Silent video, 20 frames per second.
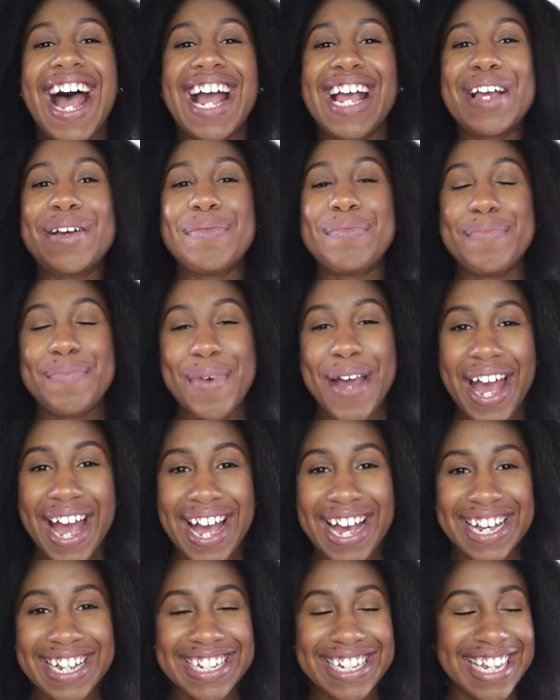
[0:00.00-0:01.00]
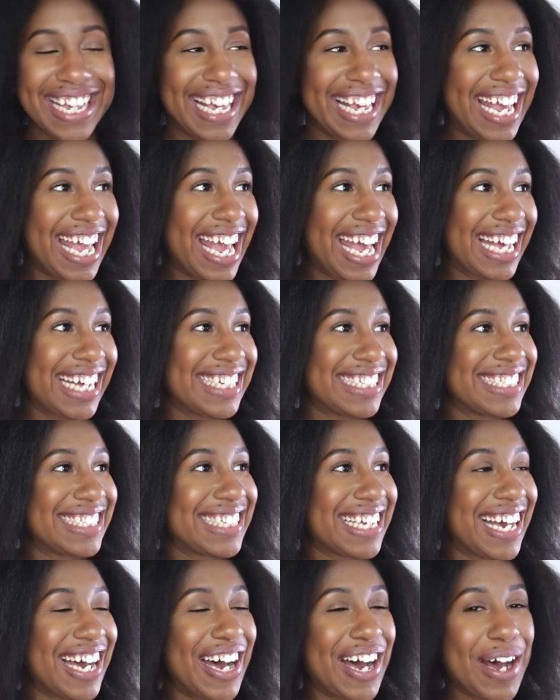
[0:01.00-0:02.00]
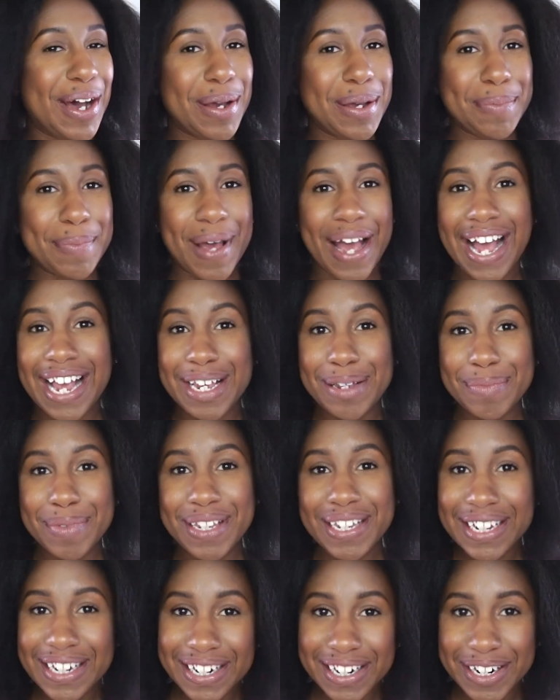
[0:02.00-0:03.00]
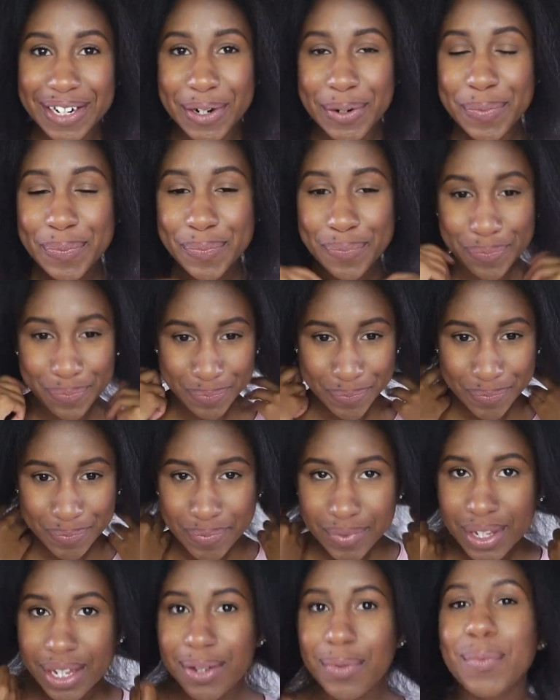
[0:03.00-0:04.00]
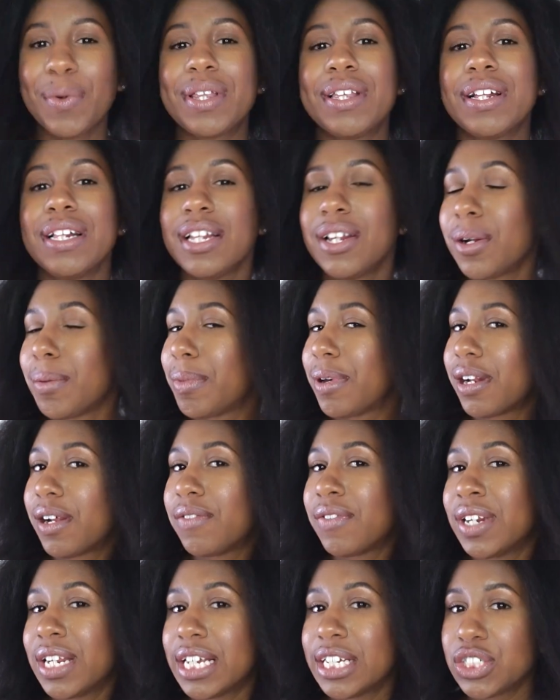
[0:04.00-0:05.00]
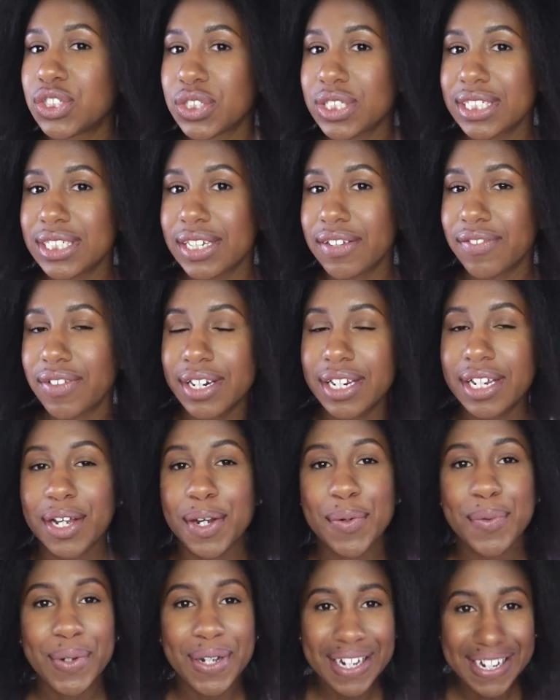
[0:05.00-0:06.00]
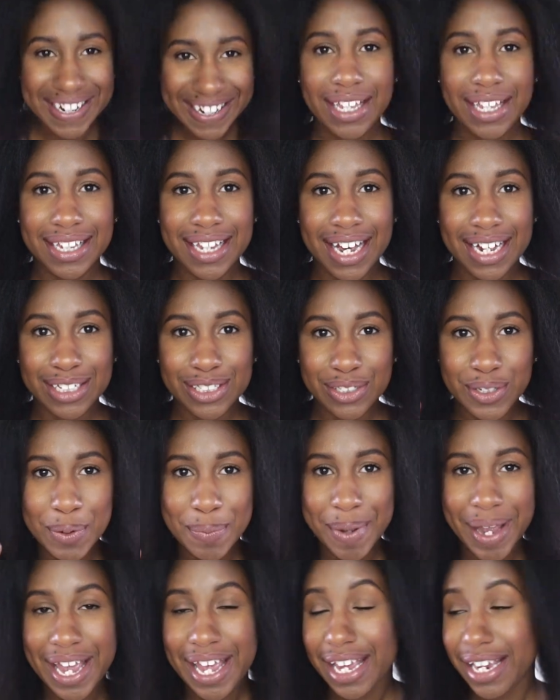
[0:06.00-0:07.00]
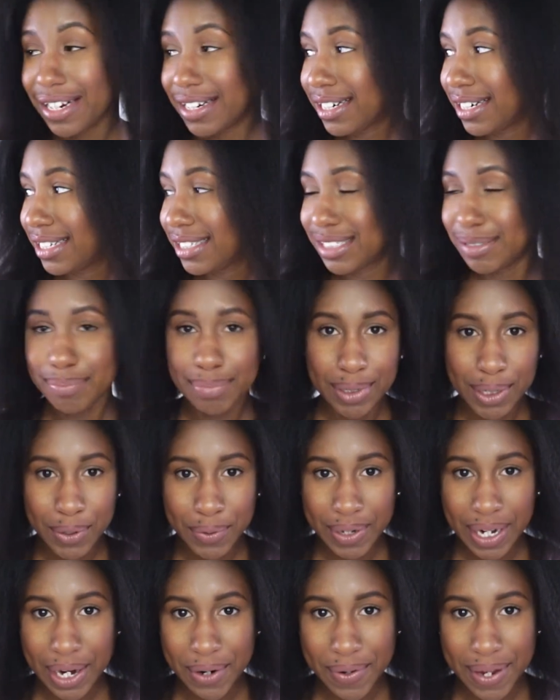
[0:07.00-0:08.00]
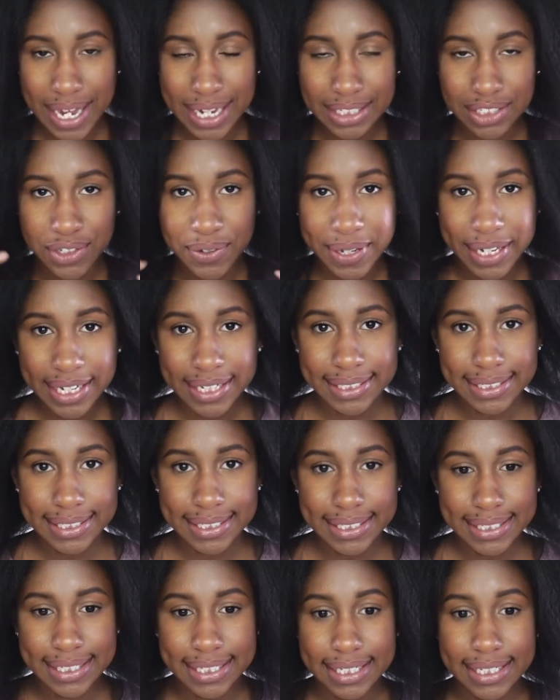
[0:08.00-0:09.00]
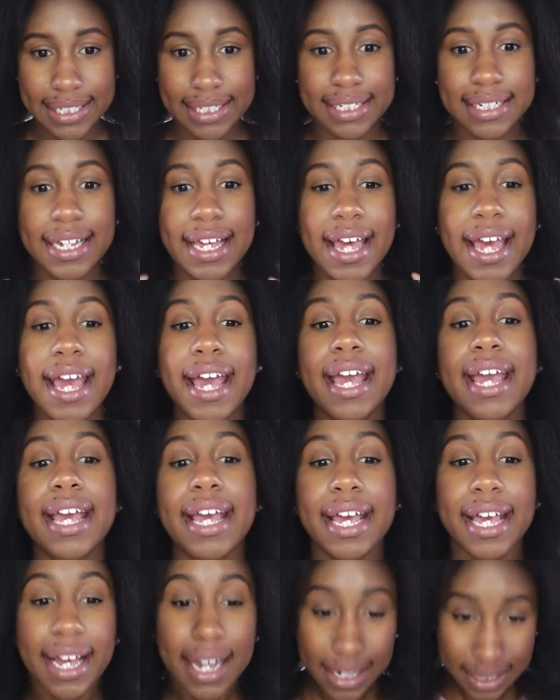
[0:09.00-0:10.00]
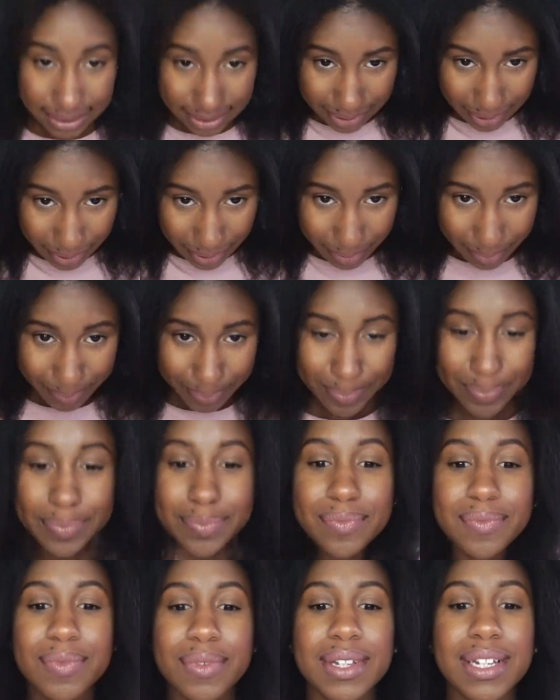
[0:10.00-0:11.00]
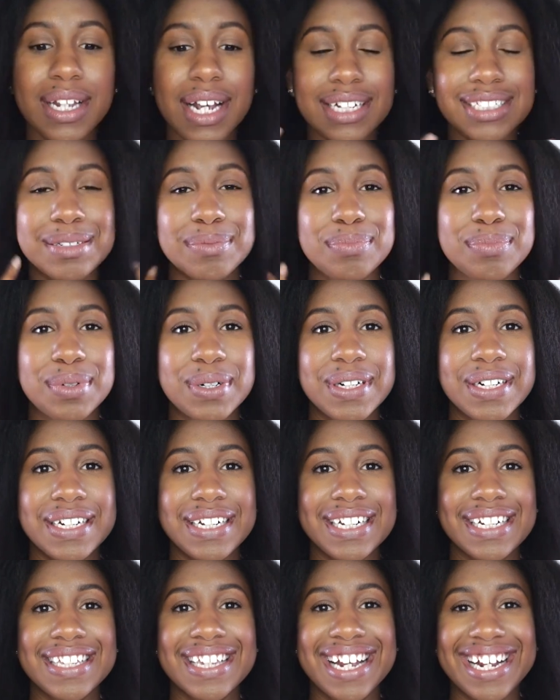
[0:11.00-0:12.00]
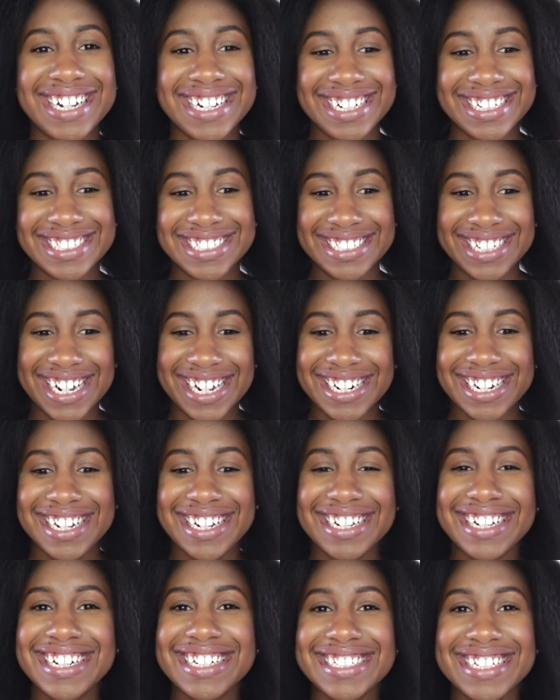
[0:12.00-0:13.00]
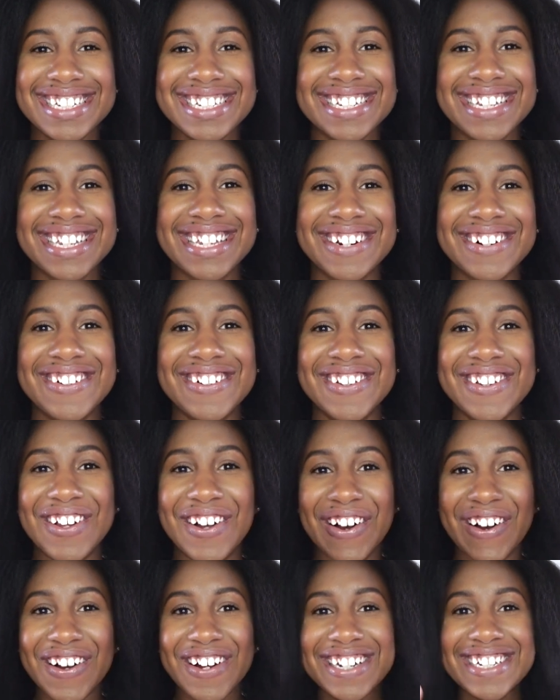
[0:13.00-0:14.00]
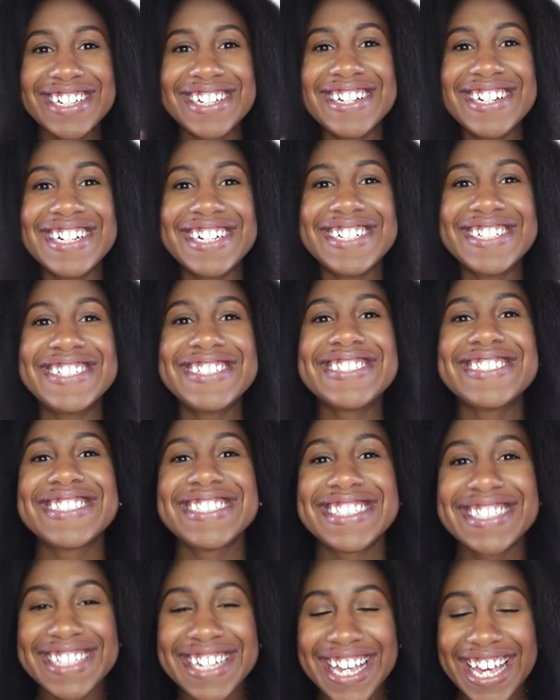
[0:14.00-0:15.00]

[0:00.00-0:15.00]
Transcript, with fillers: I am back and uh, I am here with a little bit of an interesting video. Yeah, so my hair is blown out as you can see, and um, guys, I'm pretty like excited because it's a little long, you know,